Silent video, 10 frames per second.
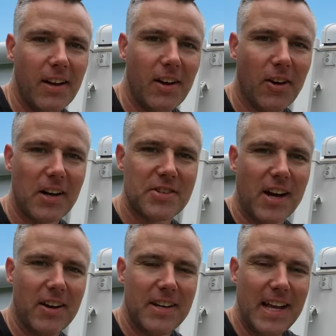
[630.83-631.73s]
All right,
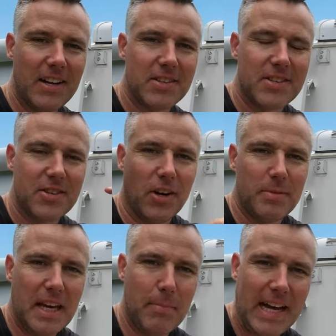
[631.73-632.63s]
so now it's time
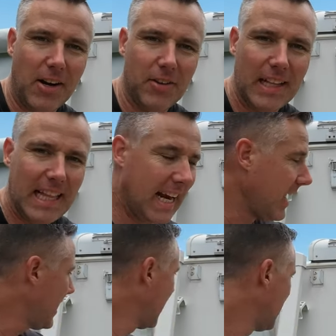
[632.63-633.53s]
to get back on the
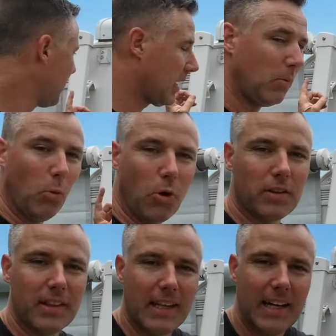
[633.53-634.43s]
ladder, and then we're going to walk
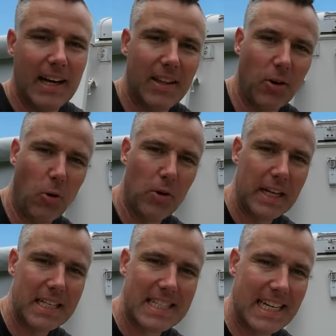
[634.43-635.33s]
the uh, the
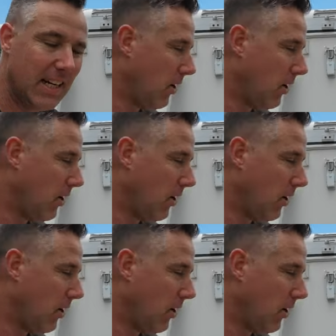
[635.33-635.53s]
awning skin